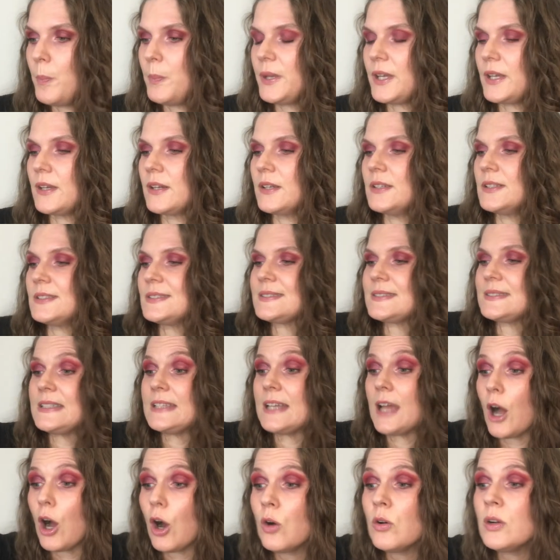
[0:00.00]
because the
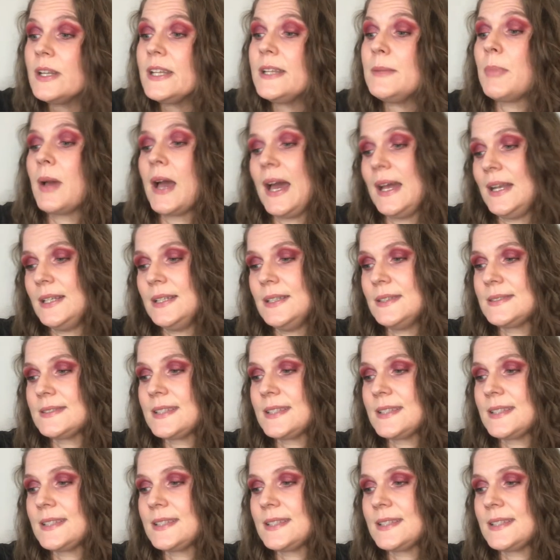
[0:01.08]
only palettes